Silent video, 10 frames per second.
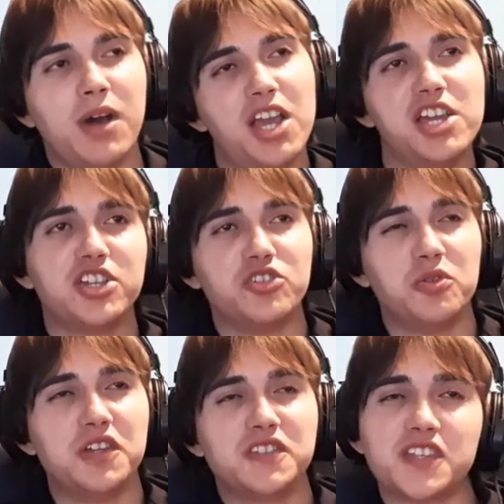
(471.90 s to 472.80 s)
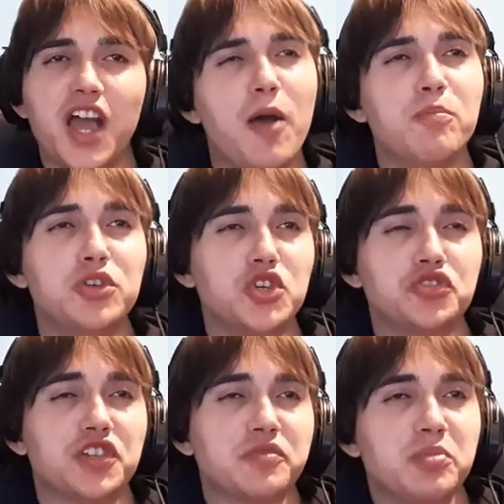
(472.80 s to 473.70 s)
my ignorance Autobot.
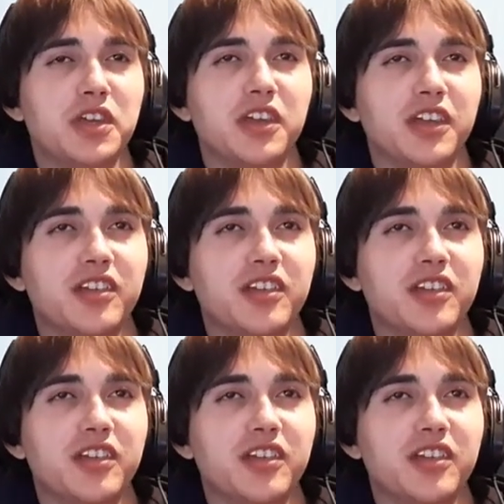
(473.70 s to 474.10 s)
Amuses me.